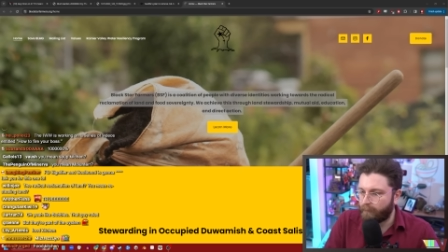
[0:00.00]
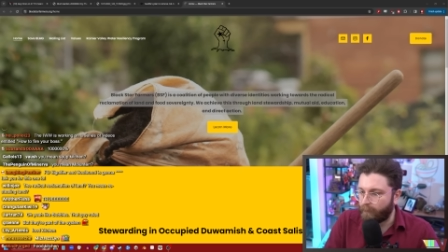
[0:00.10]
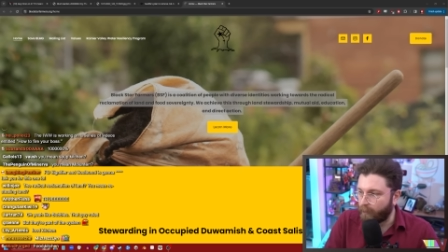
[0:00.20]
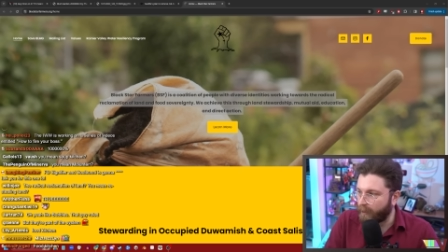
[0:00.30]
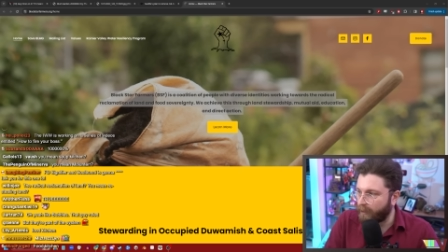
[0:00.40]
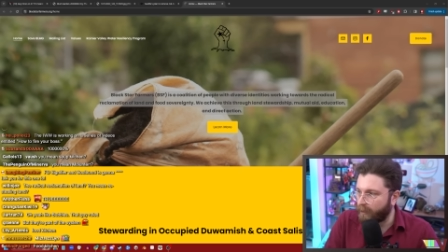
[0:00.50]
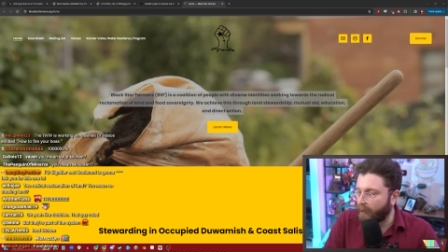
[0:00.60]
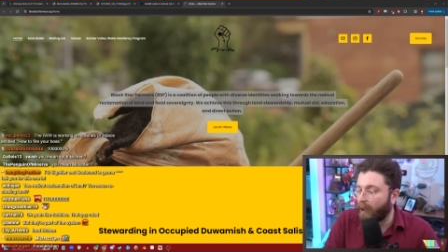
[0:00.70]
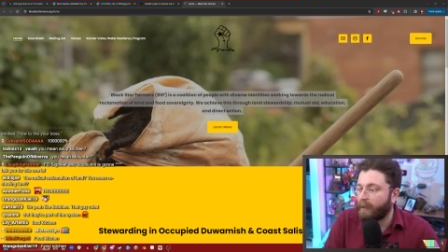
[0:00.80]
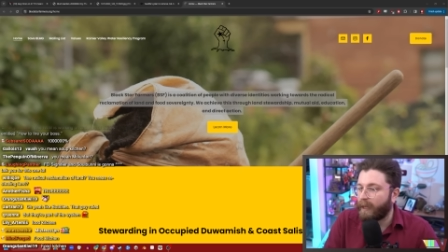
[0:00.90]
Food kitchen?
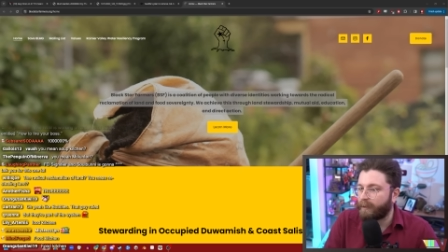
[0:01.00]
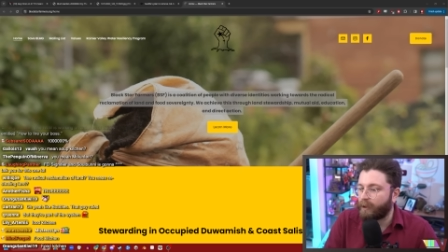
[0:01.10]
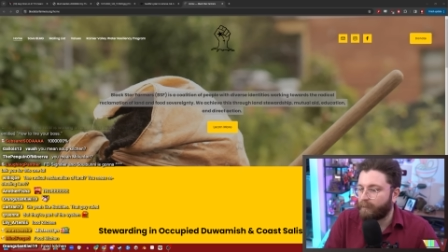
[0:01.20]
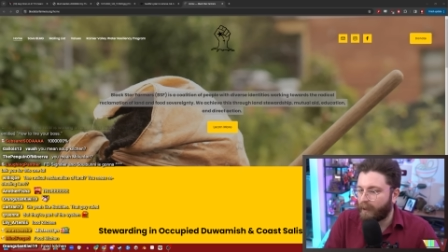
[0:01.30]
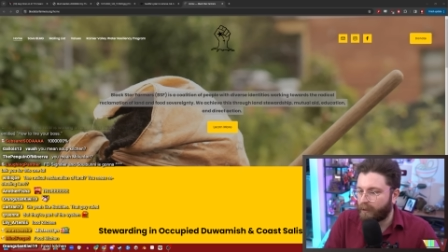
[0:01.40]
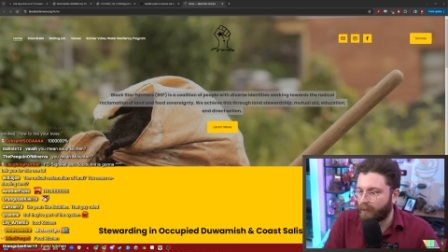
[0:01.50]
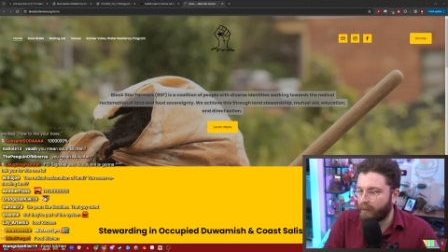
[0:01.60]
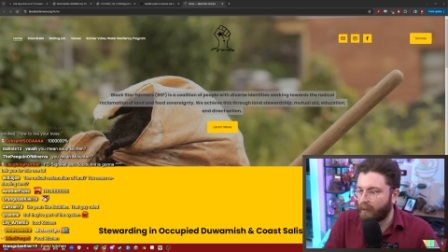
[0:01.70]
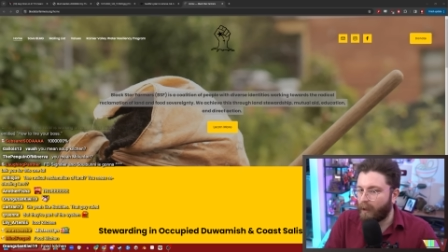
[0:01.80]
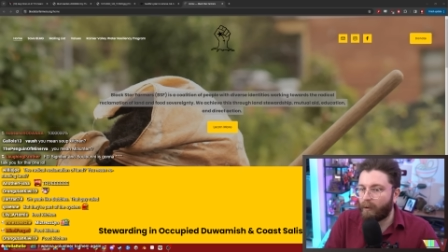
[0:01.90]
Oh, yeah, soup kitchen.
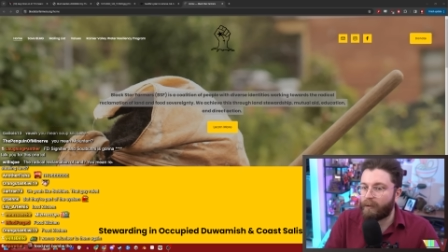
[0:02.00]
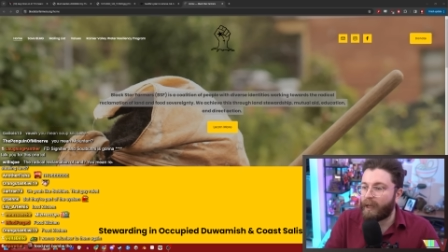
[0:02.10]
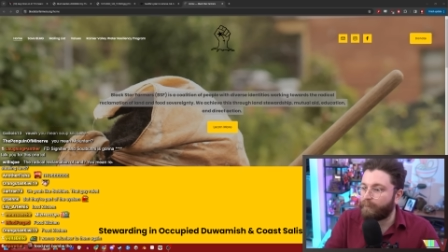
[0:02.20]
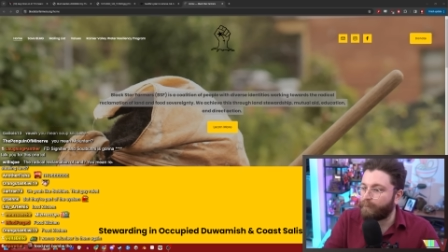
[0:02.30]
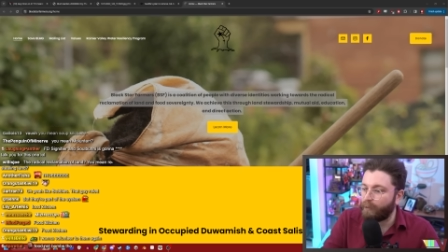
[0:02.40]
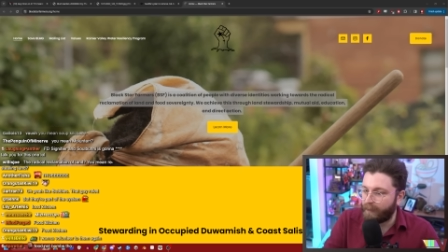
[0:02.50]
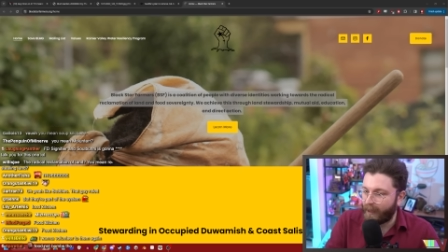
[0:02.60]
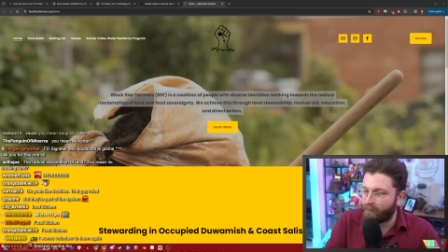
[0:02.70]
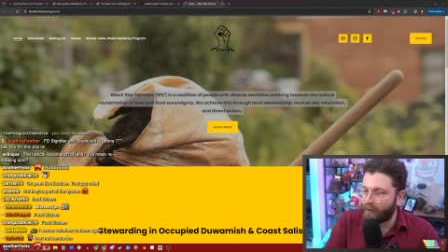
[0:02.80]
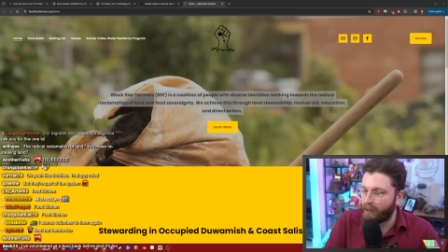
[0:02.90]
Or like food
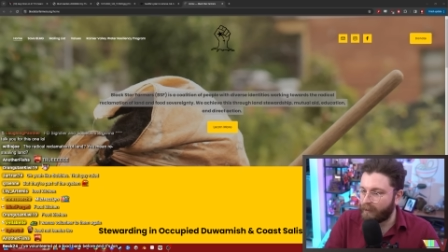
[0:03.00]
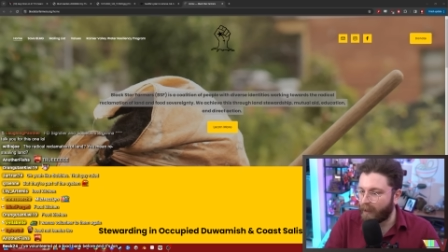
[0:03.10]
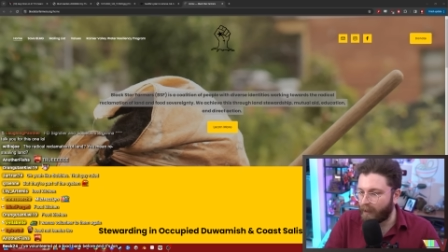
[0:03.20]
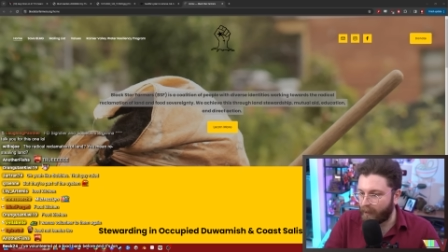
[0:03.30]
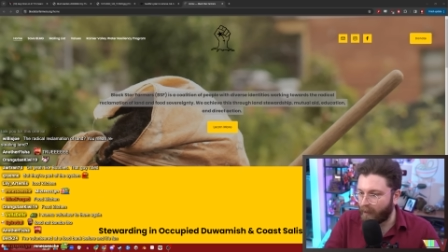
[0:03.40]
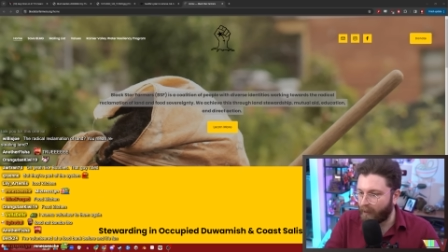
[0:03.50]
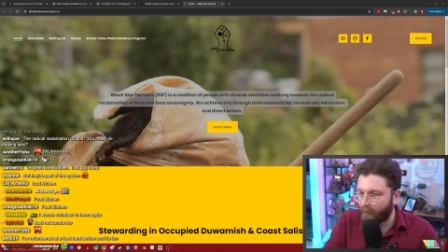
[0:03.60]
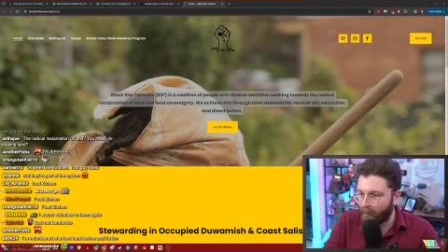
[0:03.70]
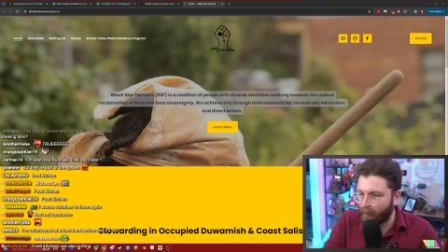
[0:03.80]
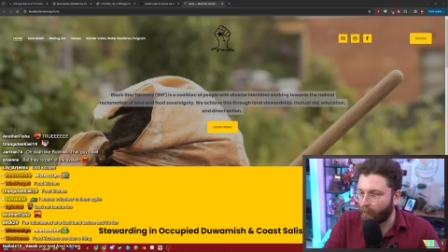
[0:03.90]
pantry. Yeah, like
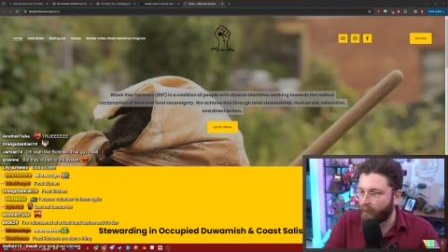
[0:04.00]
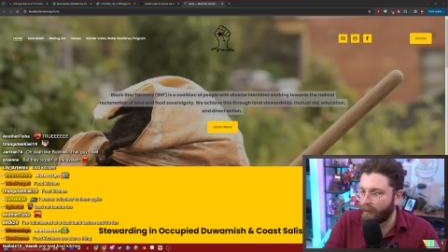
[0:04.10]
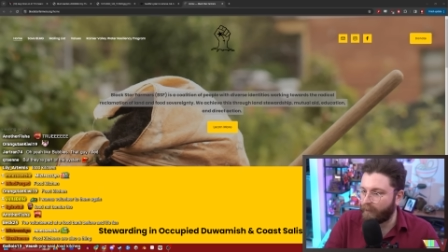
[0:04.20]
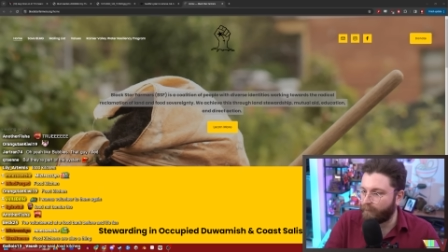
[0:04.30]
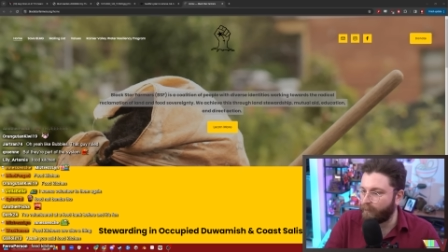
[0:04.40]
working at a food